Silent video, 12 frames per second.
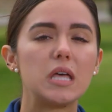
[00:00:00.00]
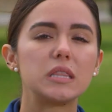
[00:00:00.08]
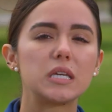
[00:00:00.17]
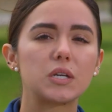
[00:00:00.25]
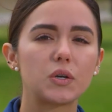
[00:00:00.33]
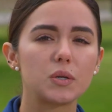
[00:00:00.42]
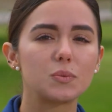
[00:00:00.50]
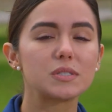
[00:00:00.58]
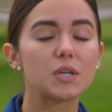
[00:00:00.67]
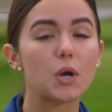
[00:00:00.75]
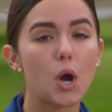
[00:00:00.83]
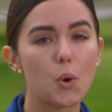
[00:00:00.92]
The green
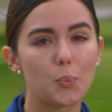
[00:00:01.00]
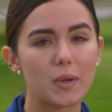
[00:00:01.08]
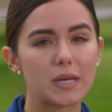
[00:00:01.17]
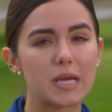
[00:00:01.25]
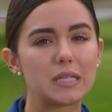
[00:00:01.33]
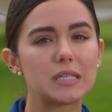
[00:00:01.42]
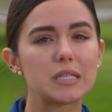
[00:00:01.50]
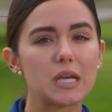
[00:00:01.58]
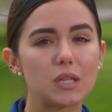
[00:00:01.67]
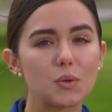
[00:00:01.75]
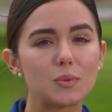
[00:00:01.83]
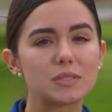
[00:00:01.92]
ones are open and the
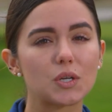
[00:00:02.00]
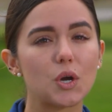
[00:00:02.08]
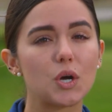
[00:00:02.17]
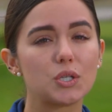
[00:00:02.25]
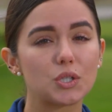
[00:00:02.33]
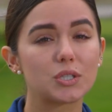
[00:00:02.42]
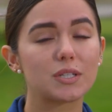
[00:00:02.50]
yellow ones are under